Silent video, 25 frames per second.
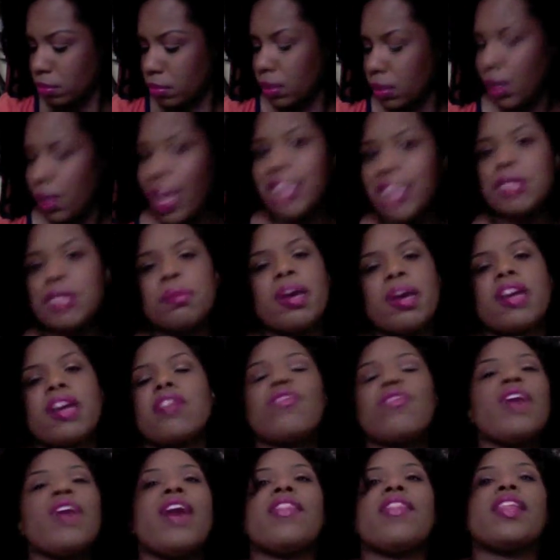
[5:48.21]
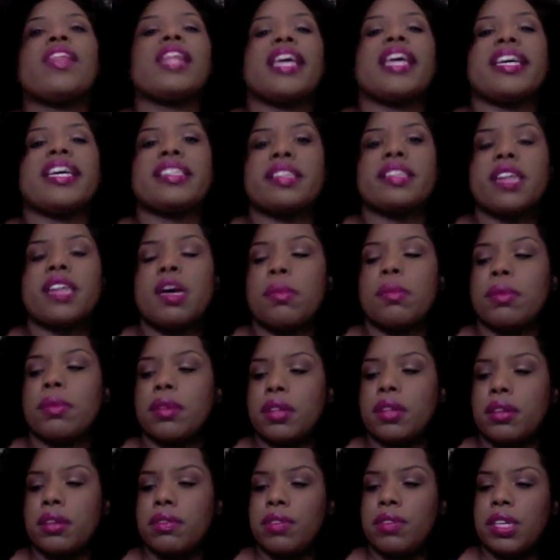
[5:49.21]
as a matter of fact, the last
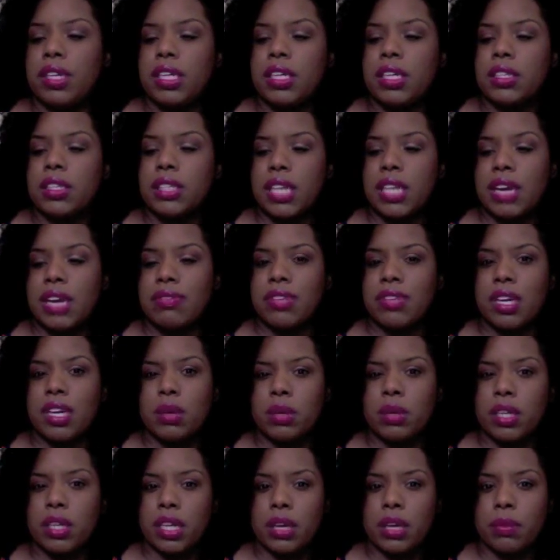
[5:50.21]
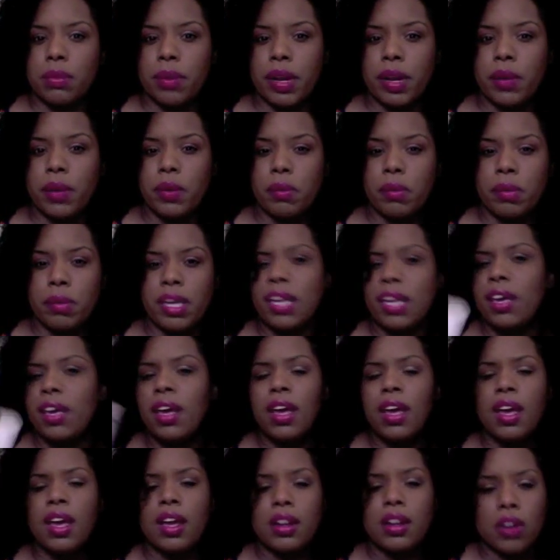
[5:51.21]
couple of videos that I've done with Get Ready With Me,
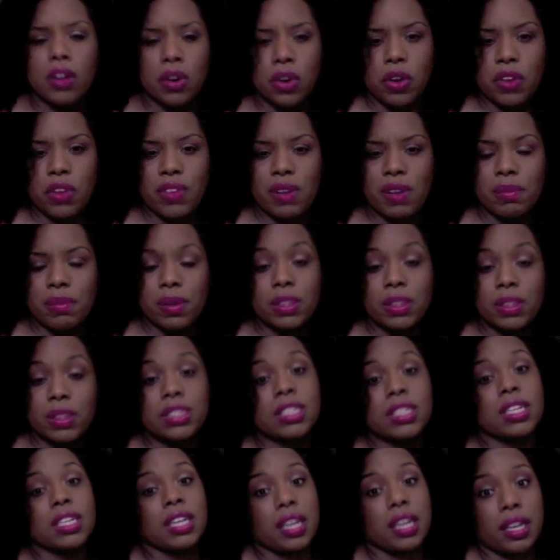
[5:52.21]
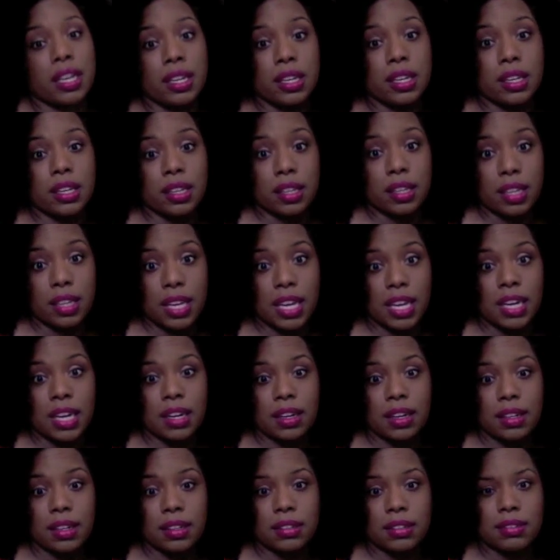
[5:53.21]
don't know if I posted it yet,
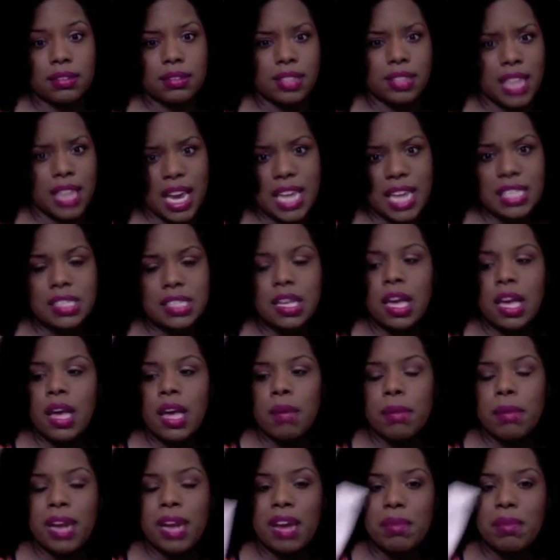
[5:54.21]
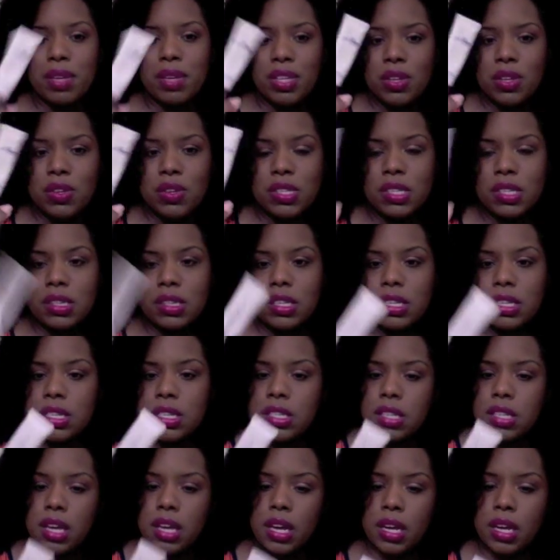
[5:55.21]
yet. But I've been using
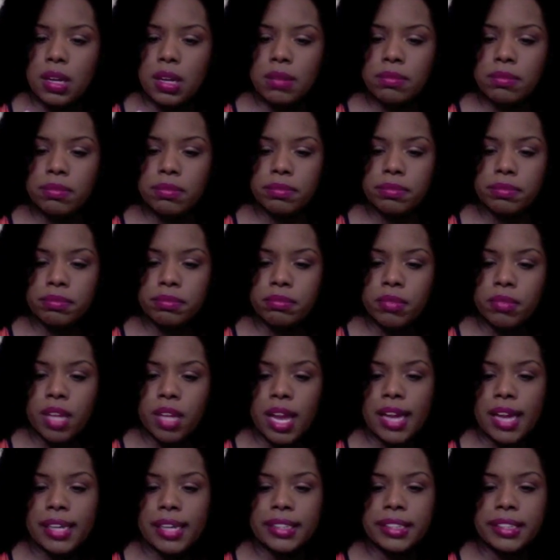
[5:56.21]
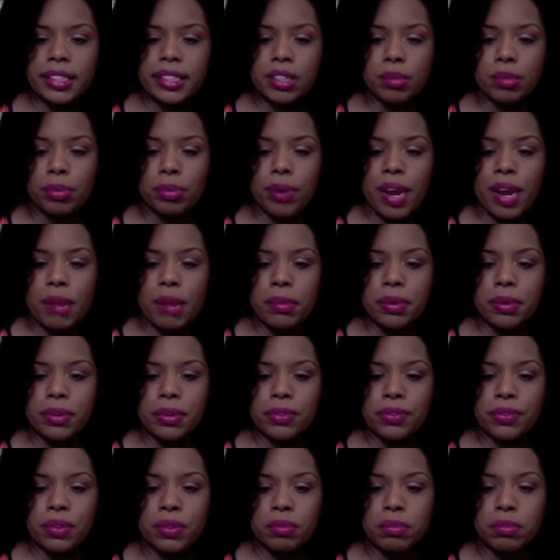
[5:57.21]
this um, eyeshadow primer
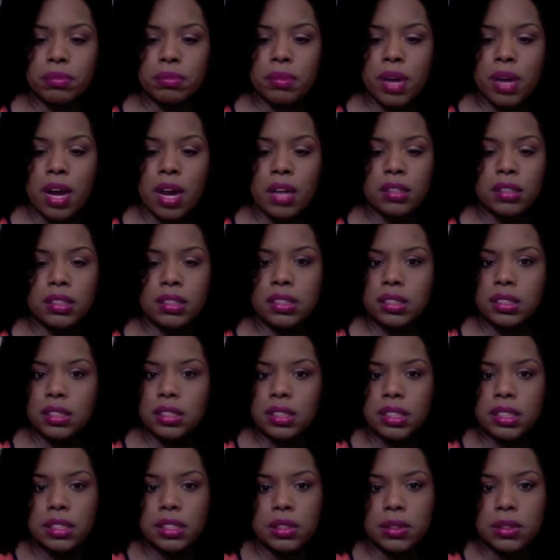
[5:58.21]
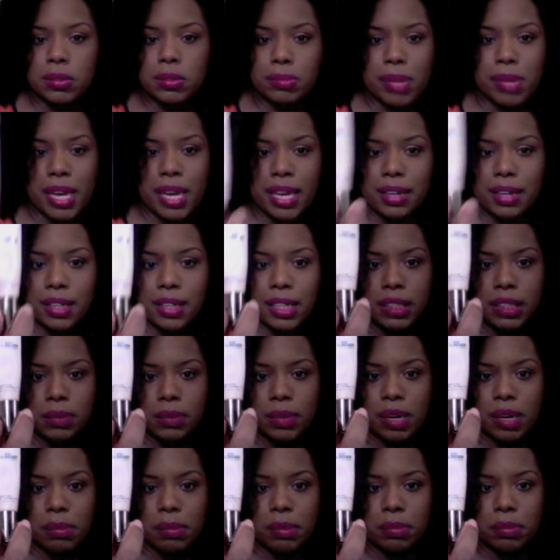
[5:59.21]
from Ulta in Nude Matte, and that's
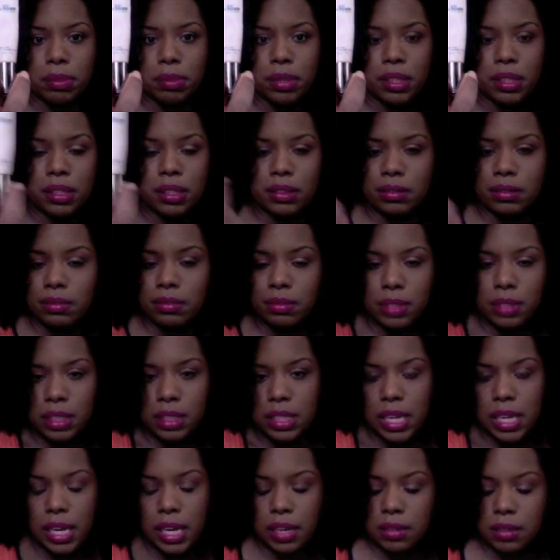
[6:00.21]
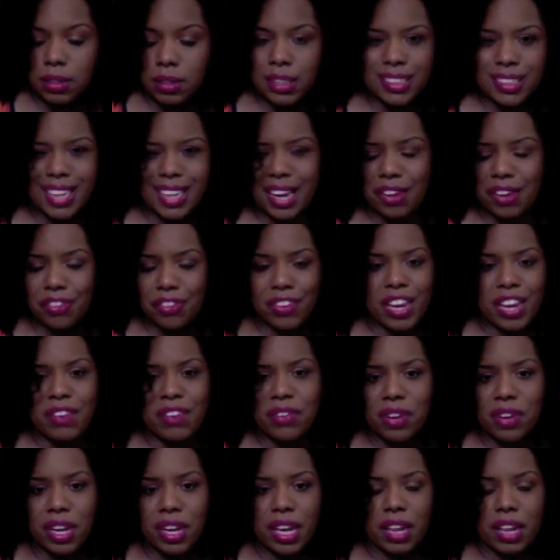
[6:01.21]
what I've been putting down. It's not a
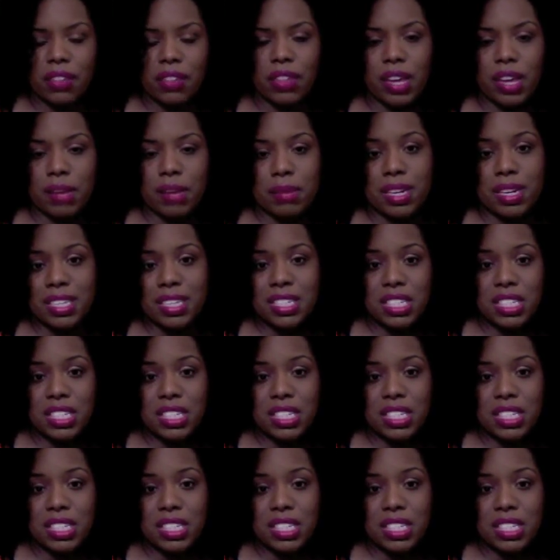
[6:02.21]
favorite or anything, but it's